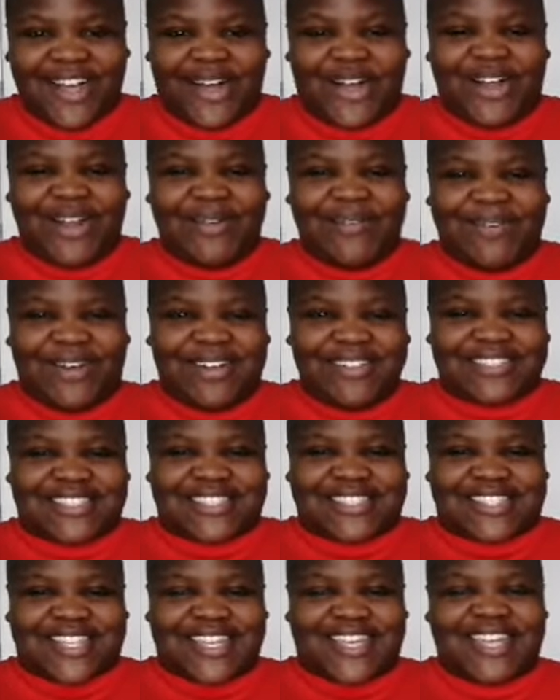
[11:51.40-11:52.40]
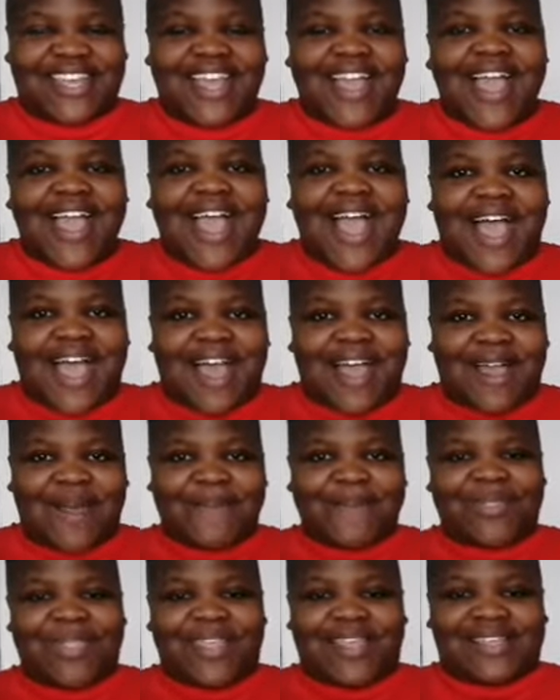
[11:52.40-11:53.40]
Almost.
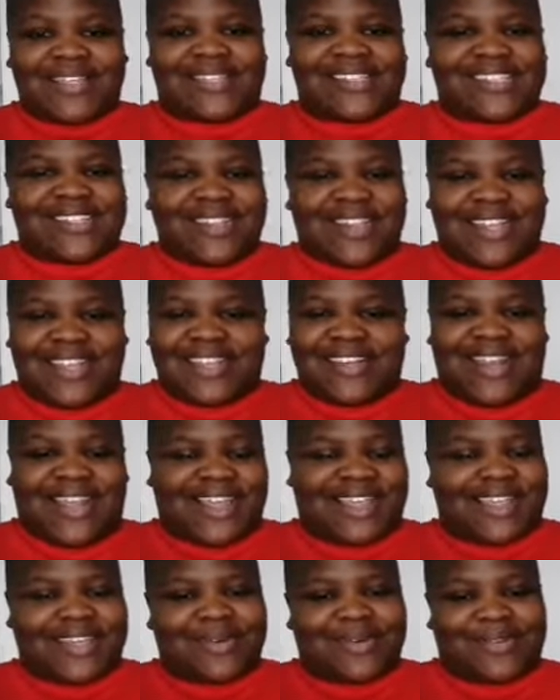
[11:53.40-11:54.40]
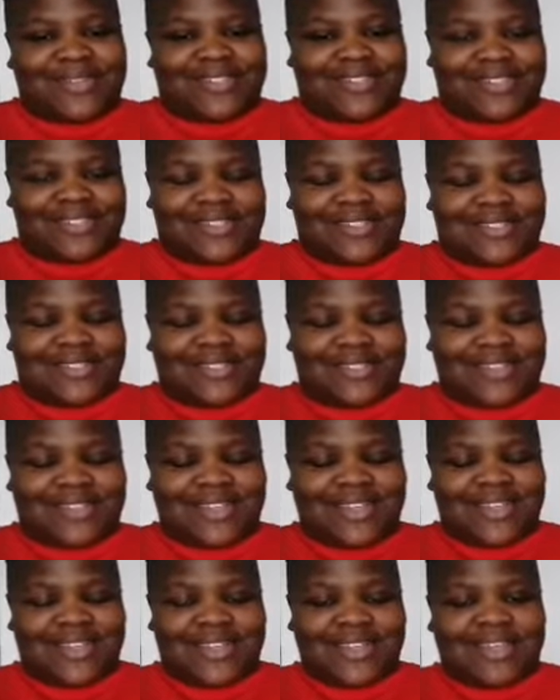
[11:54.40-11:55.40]
It's like it was just...
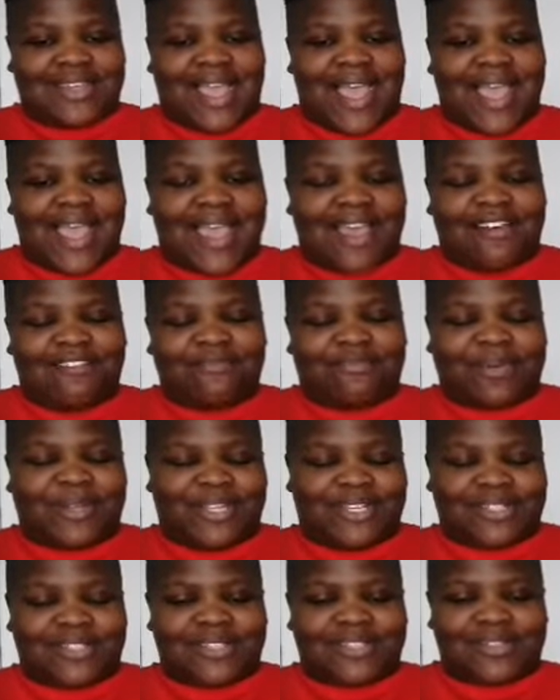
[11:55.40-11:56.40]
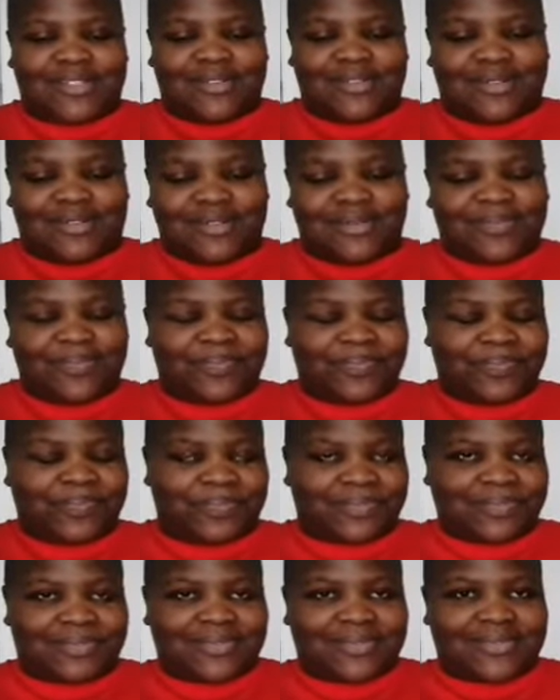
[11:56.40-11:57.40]
Mm-hmm. I have, but you know...
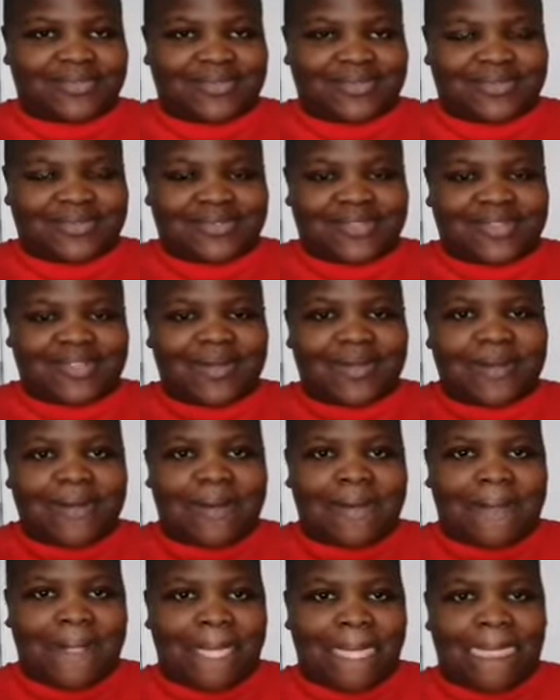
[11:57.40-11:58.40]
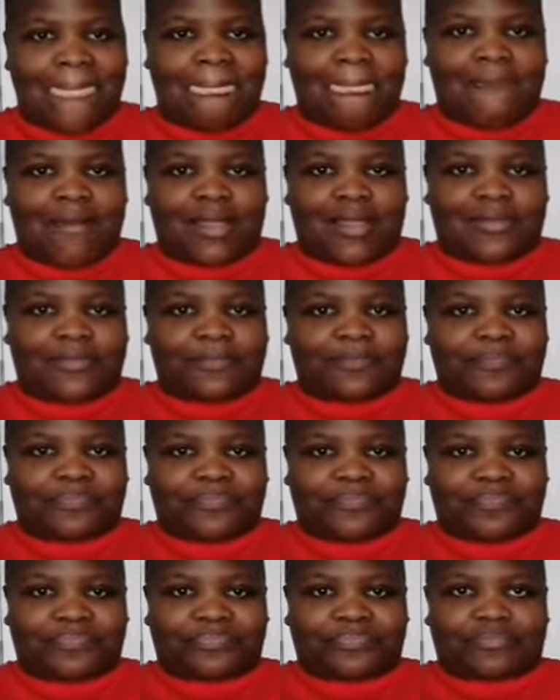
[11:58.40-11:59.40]
Have you ever driven
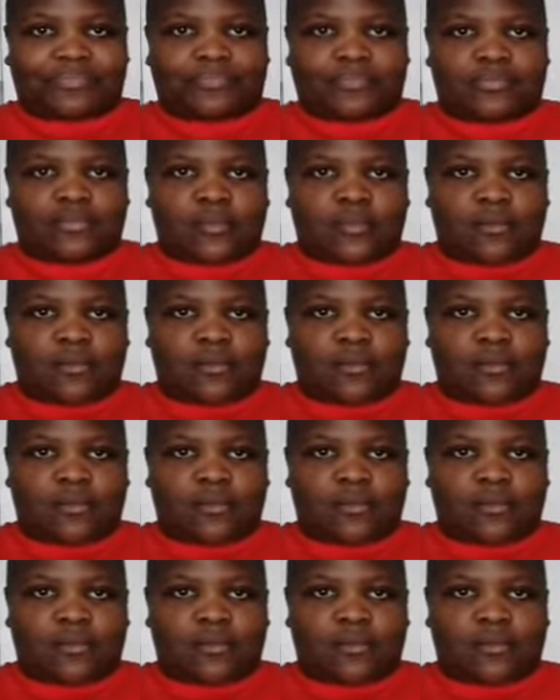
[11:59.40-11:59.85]
drunk?